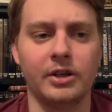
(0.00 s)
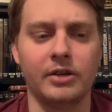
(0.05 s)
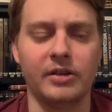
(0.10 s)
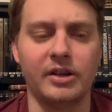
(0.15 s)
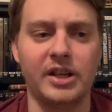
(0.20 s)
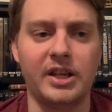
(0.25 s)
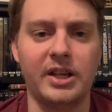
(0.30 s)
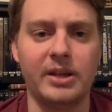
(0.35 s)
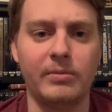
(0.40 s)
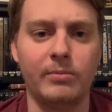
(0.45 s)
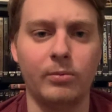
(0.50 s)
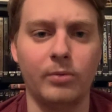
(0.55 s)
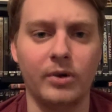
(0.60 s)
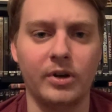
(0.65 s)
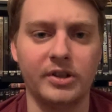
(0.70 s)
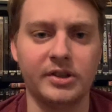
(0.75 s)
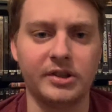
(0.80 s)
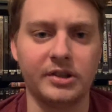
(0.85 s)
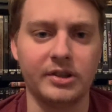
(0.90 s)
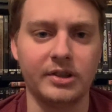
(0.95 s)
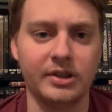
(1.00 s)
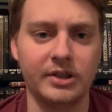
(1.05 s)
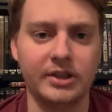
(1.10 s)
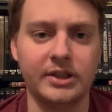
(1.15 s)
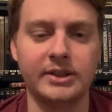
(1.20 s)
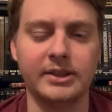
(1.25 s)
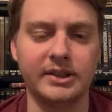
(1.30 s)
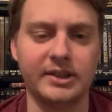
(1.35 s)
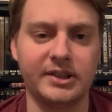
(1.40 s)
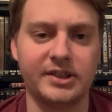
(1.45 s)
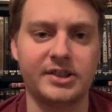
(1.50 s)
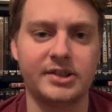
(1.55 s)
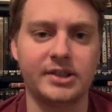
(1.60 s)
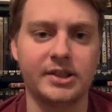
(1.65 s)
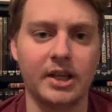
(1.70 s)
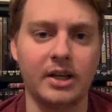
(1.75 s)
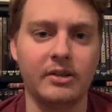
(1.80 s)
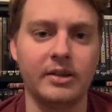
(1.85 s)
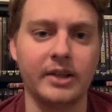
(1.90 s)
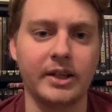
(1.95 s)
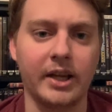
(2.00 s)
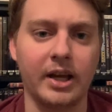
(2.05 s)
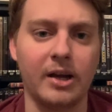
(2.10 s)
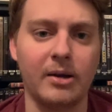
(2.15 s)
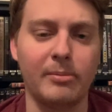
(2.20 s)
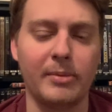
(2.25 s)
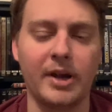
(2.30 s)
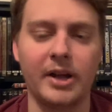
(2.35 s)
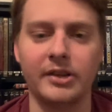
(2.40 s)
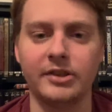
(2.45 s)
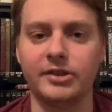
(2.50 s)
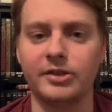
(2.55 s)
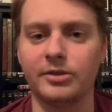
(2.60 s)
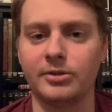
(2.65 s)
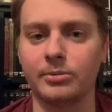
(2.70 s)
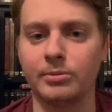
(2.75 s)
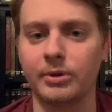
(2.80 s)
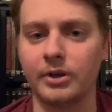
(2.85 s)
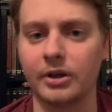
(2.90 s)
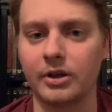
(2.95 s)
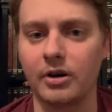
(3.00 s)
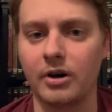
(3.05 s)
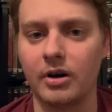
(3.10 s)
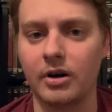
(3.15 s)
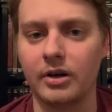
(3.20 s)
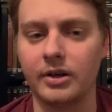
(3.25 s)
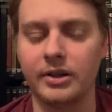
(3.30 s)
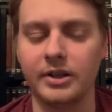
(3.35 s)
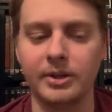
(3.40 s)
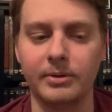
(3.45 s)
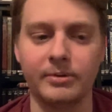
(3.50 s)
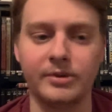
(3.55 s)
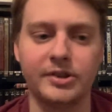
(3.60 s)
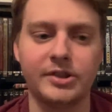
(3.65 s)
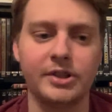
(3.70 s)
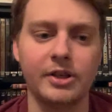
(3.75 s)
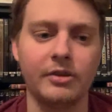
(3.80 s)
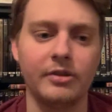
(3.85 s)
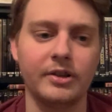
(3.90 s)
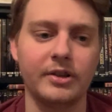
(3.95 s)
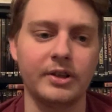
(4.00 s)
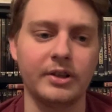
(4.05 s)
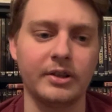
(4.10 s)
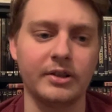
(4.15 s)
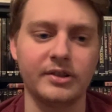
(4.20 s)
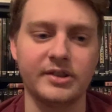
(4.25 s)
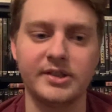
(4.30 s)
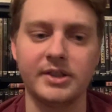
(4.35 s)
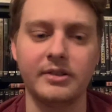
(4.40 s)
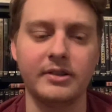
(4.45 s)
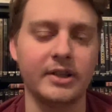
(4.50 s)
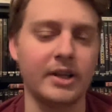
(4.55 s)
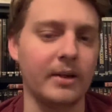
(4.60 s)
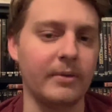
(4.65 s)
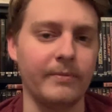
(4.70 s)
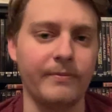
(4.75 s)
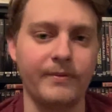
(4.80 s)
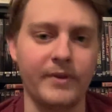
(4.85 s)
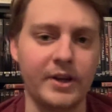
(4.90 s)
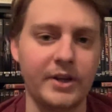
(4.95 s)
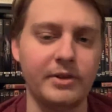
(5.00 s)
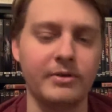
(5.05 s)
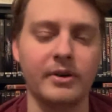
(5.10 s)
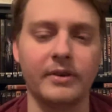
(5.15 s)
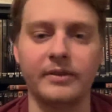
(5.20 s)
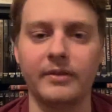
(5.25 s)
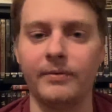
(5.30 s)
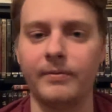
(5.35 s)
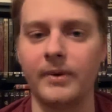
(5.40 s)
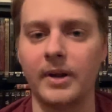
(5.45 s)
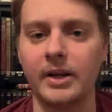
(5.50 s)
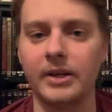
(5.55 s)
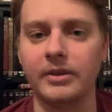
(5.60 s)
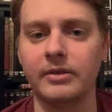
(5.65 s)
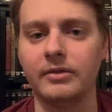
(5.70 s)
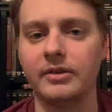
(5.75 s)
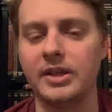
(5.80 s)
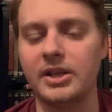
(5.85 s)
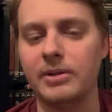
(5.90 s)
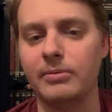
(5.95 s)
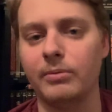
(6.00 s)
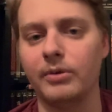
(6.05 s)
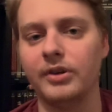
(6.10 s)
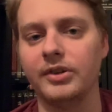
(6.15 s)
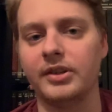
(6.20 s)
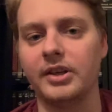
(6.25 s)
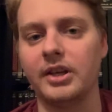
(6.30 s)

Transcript: He was literally selling out Madison Square Garden. He was selling out venue after venue. He was a